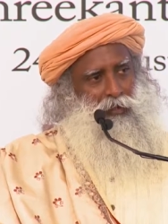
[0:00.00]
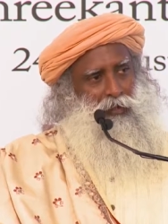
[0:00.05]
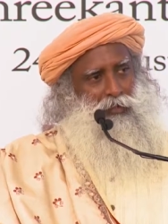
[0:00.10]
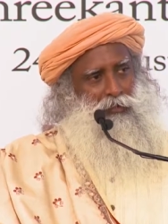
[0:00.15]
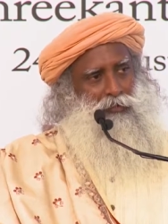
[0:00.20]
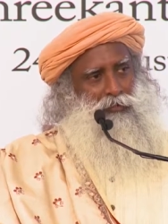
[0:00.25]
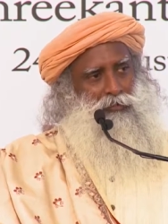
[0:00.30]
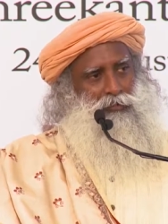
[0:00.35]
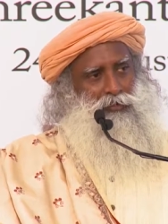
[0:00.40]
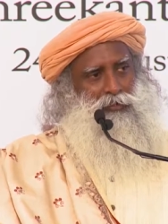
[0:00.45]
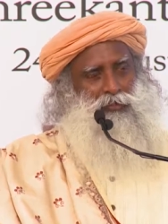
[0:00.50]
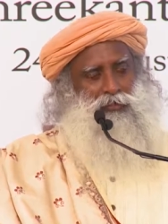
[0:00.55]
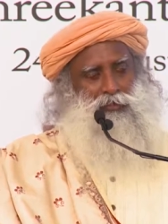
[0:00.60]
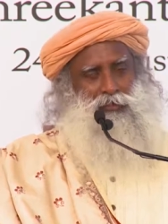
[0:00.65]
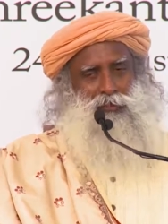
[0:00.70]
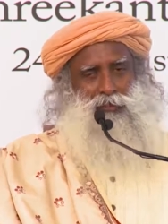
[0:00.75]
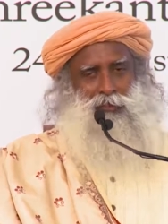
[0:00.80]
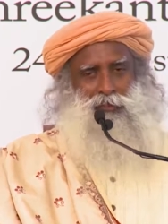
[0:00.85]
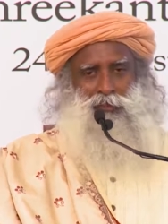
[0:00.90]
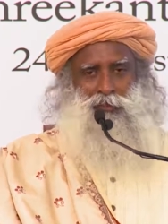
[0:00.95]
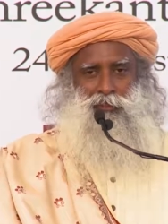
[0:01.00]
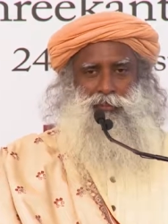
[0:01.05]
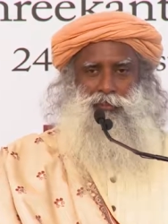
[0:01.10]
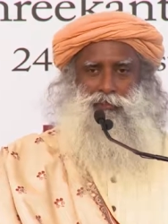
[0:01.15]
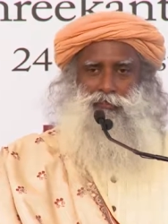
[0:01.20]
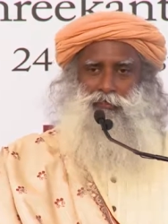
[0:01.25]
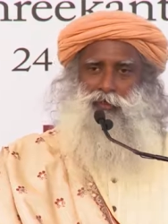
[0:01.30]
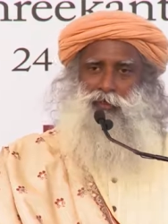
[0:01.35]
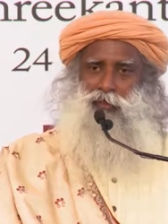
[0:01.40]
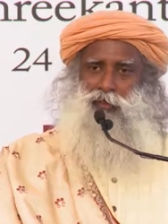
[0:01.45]
And your success in
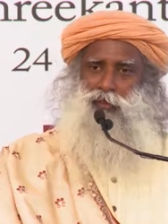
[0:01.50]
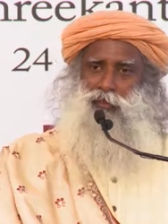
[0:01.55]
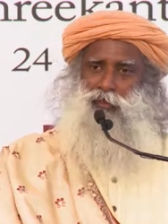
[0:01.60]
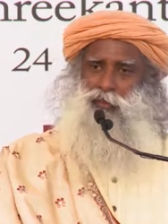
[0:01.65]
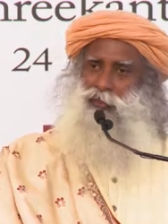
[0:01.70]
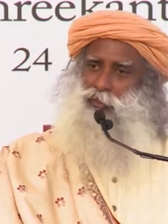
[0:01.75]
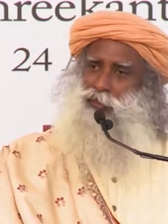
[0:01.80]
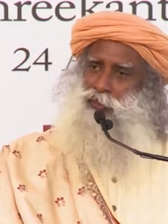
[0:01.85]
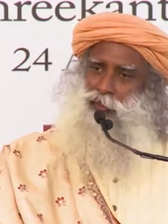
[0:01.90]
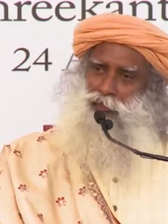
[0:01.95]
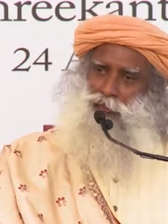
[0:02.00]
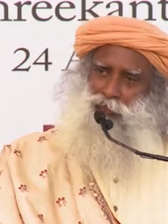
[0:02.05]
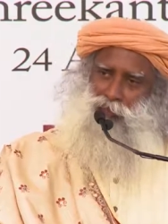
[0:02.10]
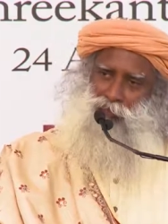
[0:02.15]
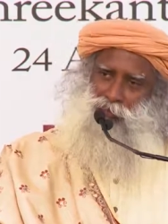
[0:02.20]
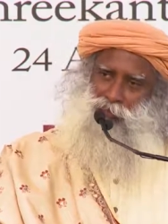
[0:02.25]
this world is just